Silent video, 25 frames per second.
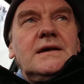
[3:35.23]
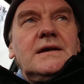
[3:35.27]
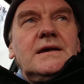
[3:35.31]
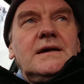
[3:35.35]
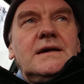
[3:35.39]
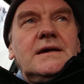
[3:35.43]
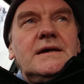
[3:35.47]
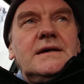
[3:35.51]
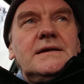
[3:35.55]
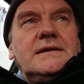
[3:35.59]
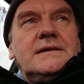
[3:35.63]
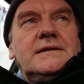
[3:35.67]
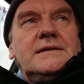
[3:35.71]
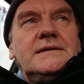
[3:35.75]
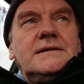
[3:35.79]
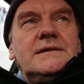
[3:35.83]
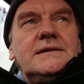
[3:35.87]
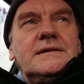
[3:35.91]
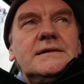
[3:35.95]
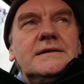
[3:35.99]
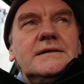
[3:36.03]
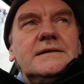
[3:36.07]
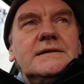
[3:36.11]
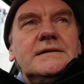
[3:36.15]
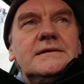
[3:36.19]
and
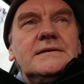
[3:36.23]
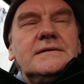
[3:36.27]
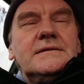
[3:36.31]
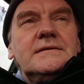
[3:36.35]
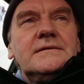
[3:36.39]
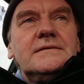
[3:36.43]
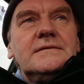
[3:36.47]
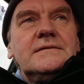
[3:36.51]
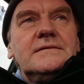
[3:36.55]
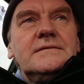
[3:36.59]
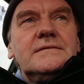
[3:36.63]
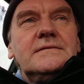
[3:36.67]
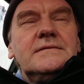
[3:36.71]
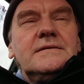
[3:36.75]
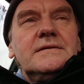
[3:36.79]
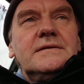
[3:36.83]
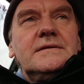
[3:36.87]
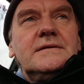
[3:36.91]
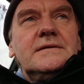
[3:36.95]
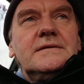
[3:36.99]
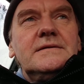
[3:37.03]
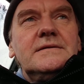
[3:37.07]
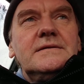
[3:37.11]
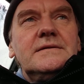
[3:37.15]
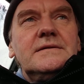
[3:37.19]

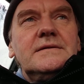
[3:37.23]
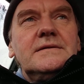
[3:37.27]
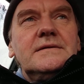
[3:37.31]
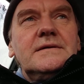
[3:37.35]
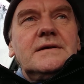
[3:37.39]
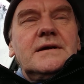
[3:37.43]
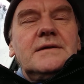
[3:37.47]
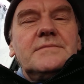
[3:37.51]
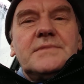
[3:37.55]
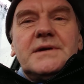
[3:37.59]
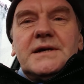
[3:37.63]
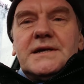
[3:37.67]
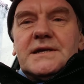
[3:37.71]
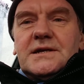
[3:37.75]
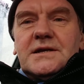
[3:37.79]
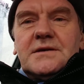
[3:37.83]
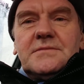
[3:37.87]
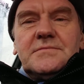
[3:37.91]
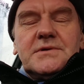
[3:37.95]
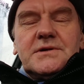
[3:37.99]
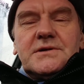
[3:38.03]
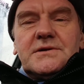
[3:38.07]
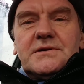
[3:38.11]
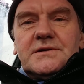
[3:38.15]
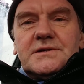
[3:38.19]
I might
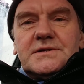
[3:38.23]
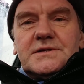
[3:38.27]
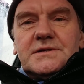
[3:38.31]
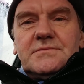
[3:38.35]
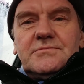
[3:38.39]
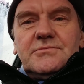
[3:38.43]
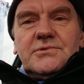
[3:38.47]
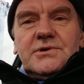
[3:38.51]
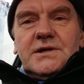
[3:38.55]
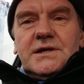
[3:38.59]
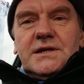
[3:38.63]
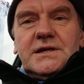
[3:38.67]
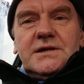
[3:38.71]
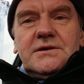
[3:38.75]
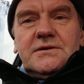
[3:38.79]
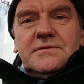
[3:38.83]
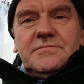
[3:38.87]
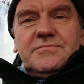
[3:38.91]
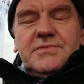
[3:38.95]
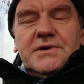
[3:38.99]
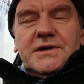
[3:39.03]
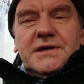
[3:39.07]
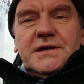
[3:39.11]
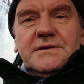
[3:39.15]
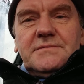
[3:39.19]
come across some really
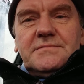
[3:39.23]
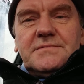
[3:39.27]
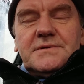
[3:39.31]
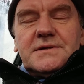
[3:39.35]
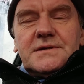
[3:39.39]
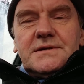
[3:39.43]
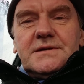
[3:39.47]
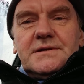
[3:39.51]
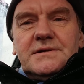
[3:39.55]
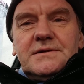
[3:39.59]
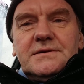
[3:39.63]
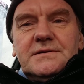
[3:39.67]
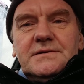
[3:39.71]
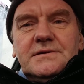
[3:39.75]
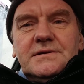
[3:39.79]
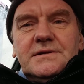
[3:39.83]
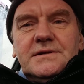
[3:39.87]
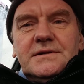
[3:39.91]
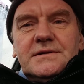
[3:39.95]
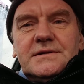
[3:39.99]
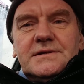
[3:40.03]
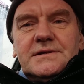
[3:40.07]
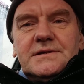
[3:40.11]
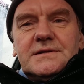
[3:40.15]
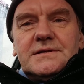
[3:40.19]
good pipes, you know,
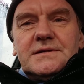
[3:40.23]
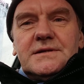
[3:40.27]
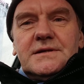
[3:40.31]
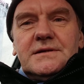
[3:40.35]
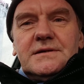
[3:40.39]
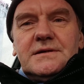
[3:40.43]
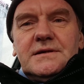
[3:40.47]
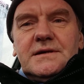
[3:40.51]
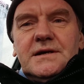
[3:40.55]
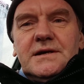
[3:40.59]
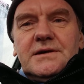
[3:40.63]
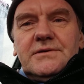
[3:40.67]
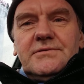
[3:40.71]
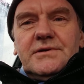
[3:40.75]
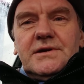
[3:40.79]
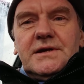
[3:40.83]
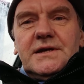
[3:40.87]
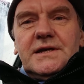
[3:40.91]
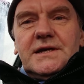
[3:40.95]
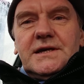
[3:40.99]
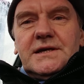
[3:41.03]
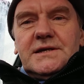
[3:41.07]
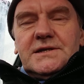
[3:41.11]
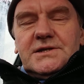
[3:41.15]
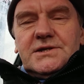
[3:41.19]
that I
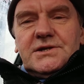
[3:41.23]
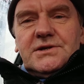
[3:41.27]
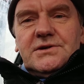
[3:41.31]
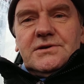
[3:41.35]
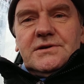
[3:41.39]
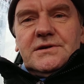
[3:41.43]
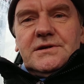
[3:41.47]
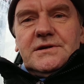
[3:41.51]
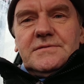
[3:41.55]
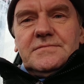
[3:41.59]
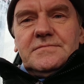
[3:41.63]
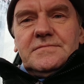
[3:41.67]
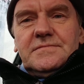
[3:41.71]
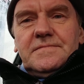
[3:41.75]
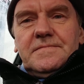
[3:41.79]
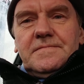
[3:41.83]
really enjoy.